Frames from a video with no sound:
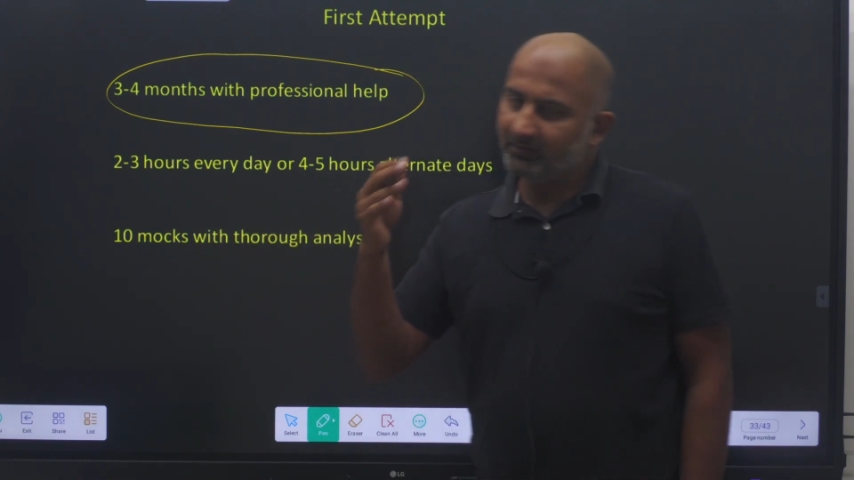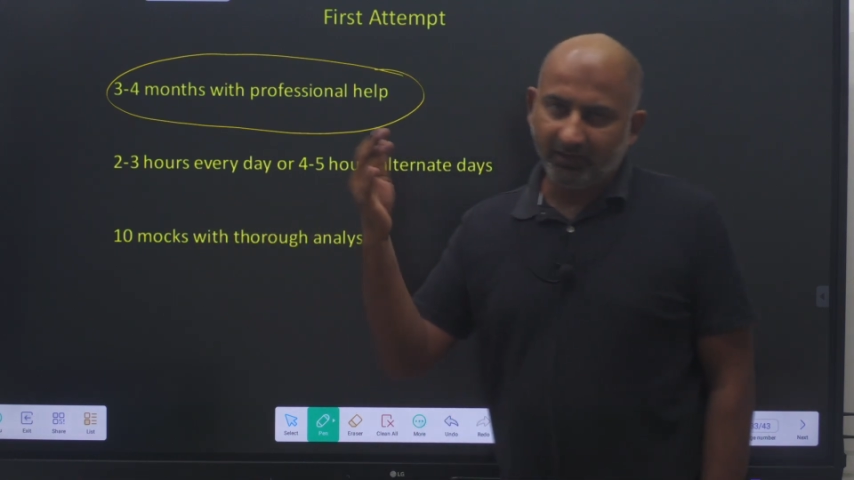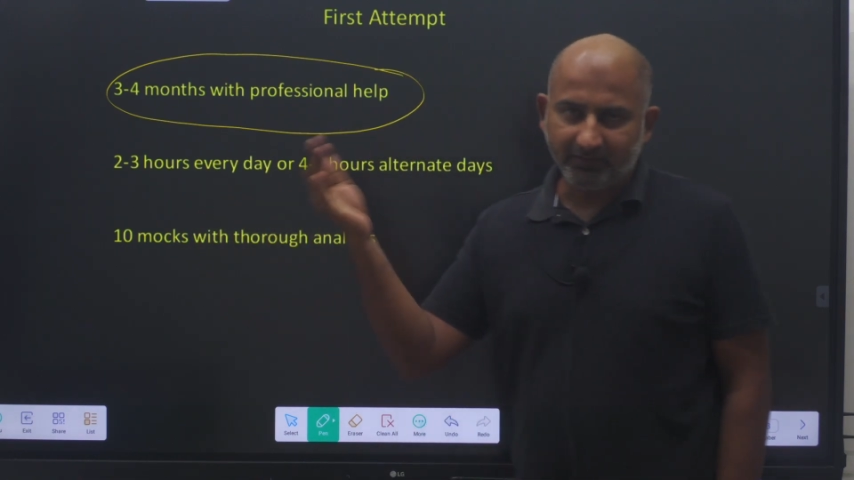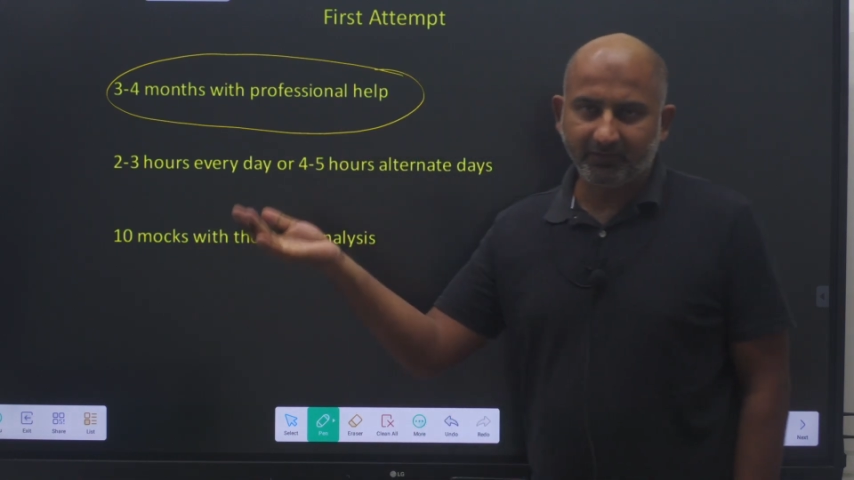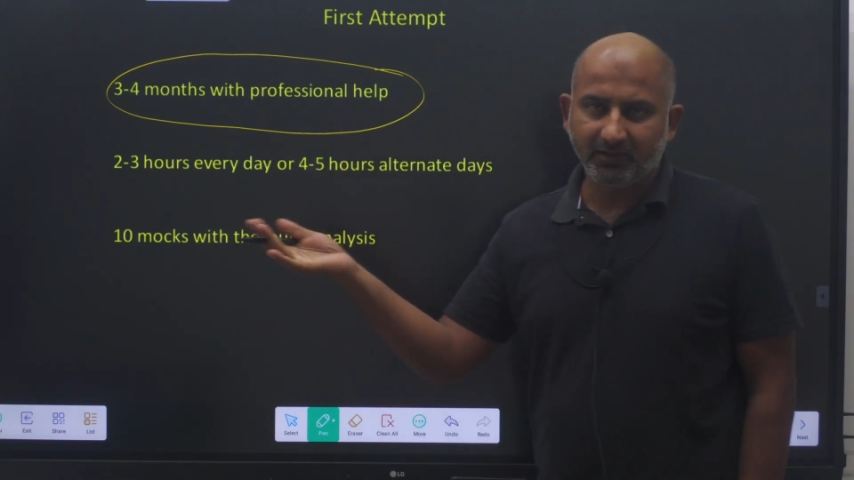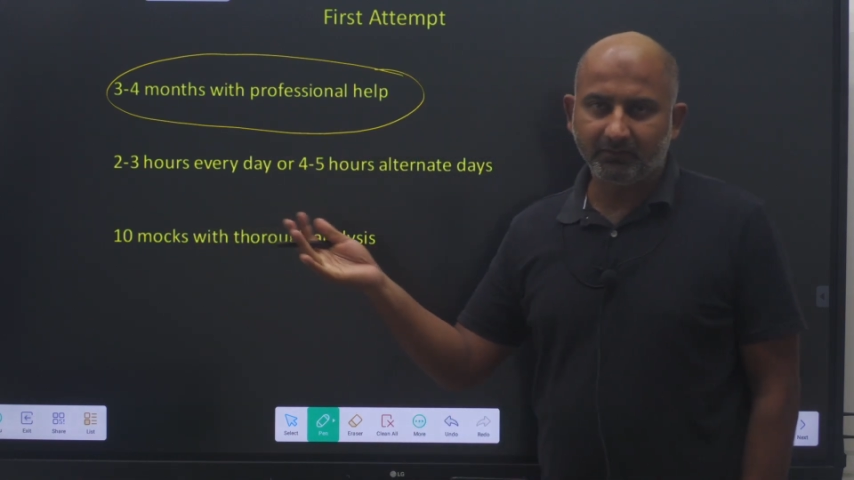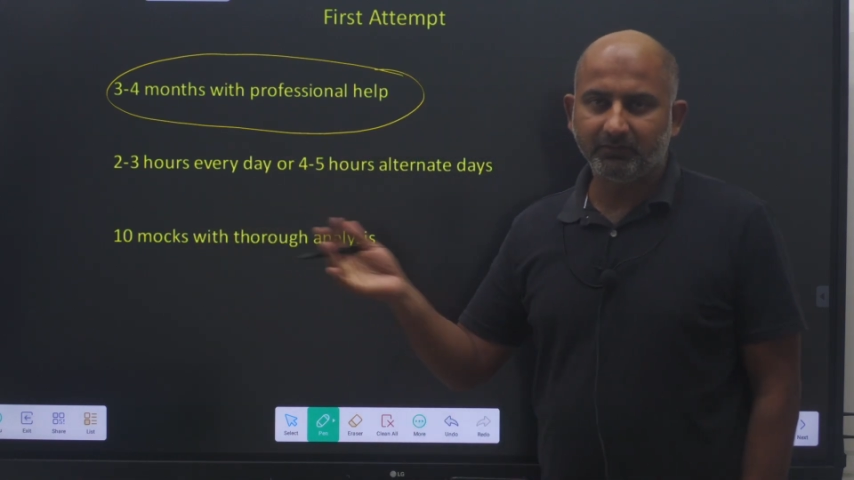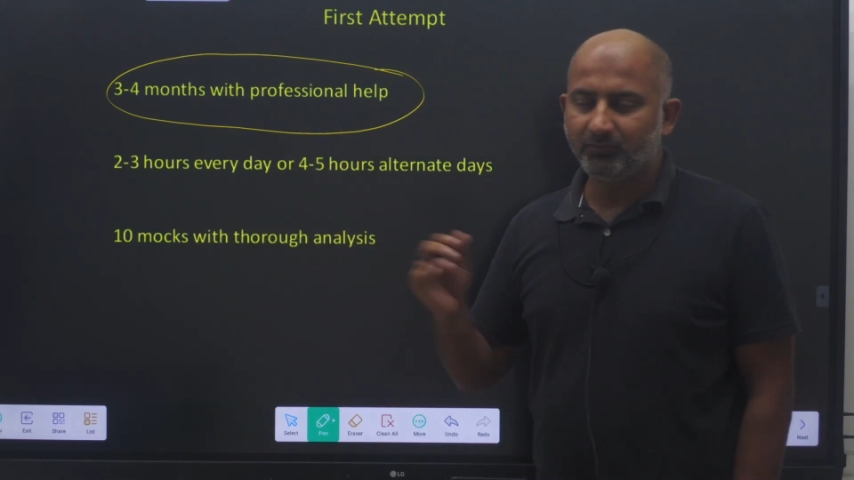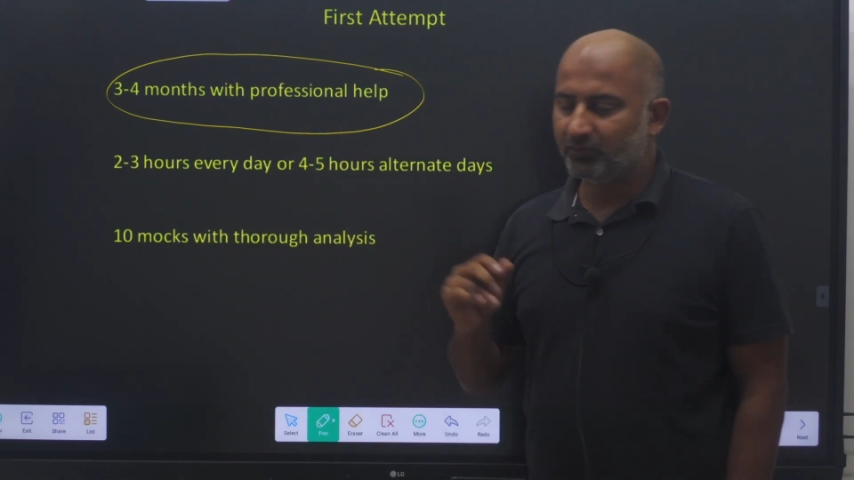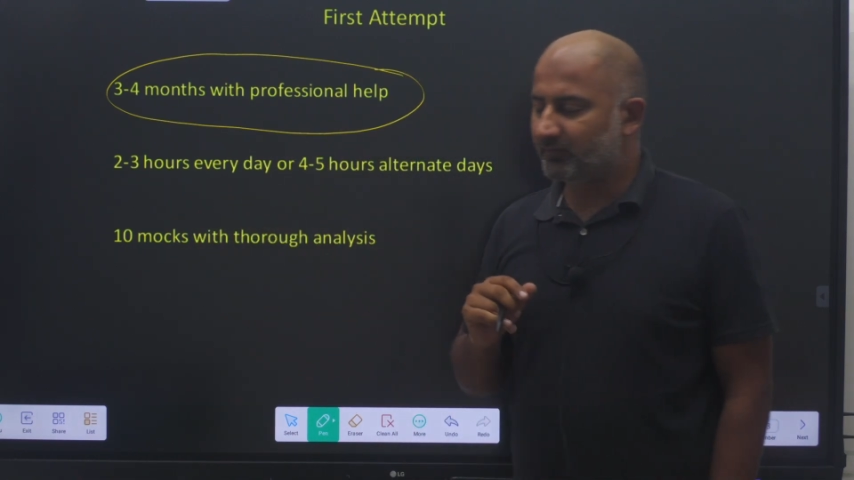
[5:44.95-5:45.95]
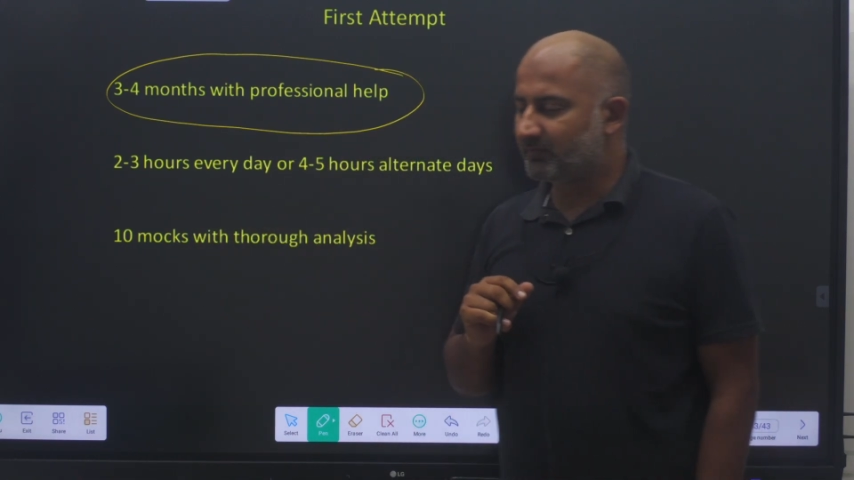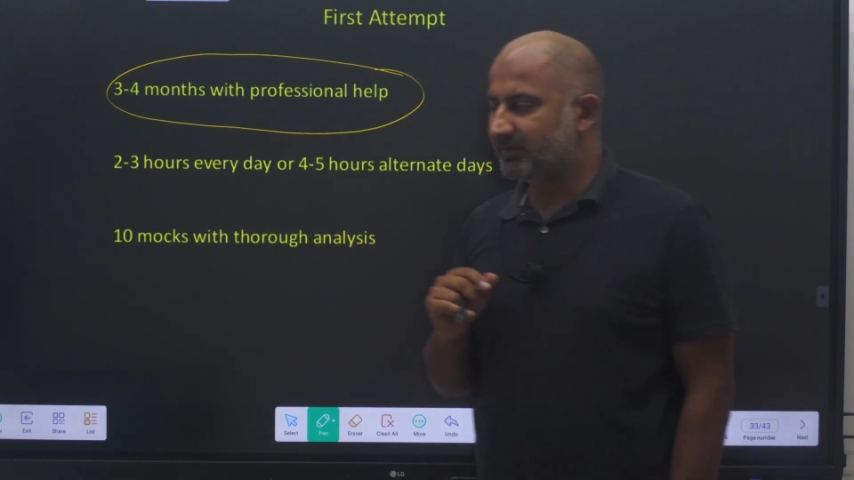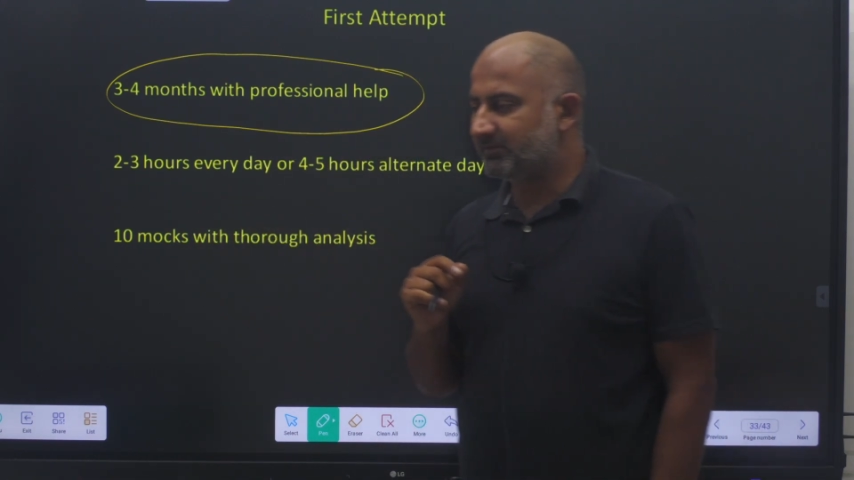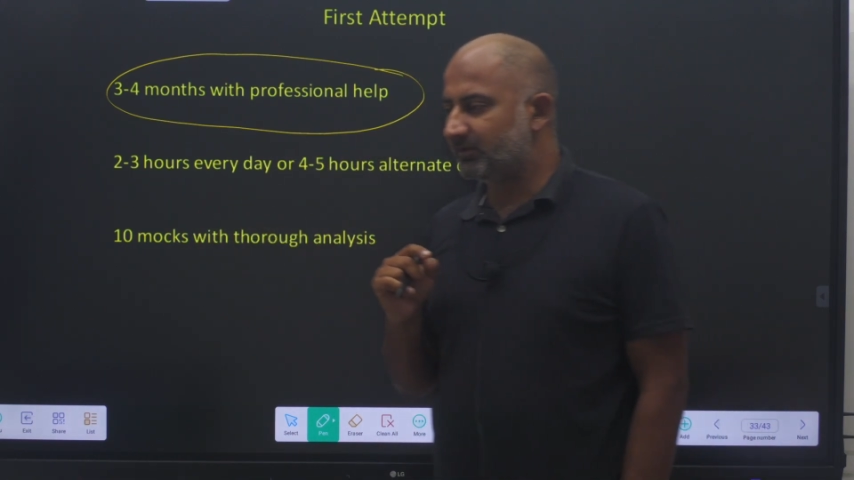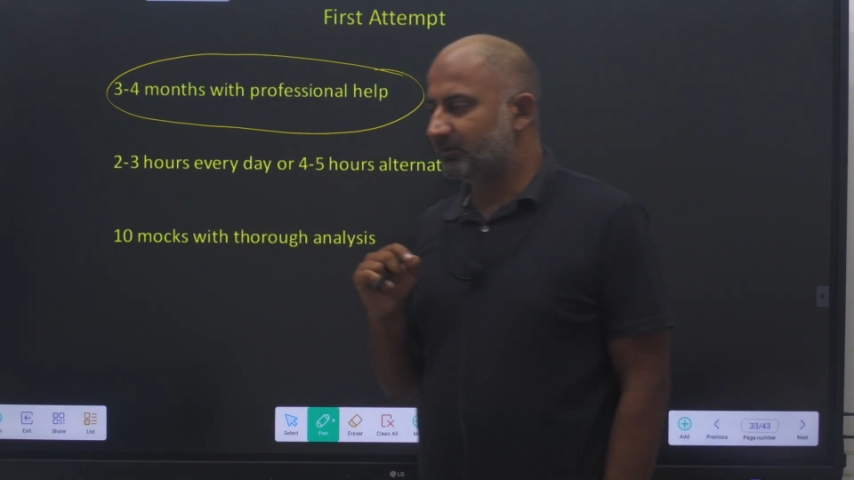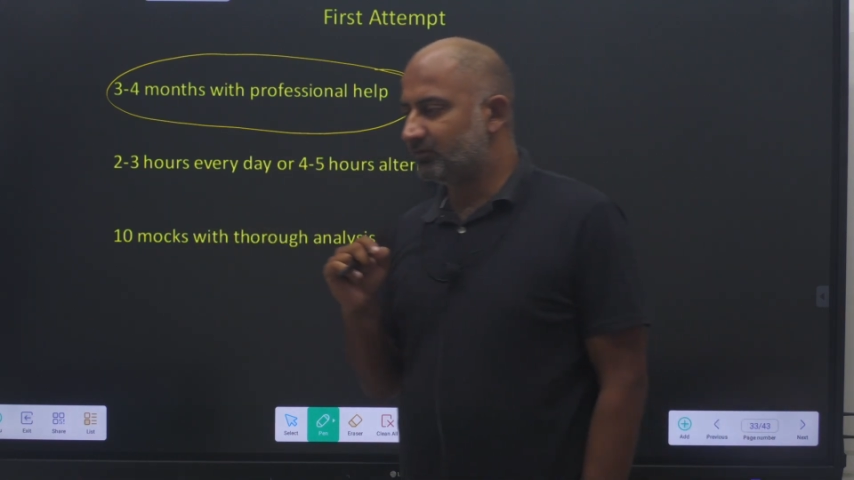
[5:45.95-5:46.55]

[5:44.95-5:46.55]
that's the case with most of the people